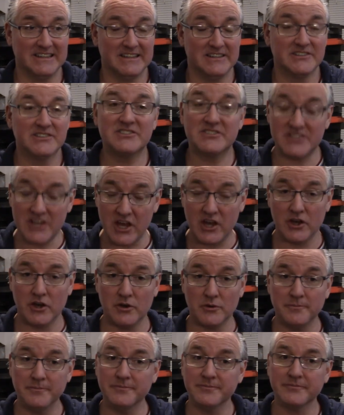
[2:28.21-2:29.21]

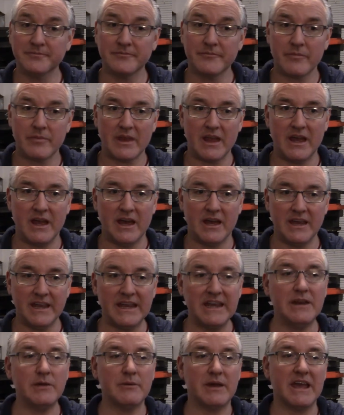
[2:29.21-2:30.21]
So uh,
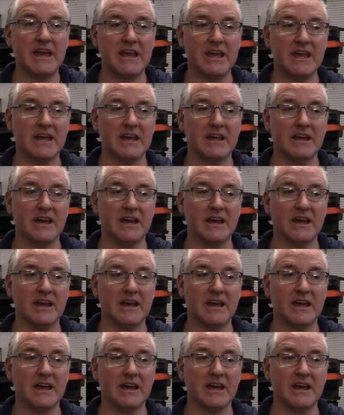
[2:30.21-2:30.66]
anyway,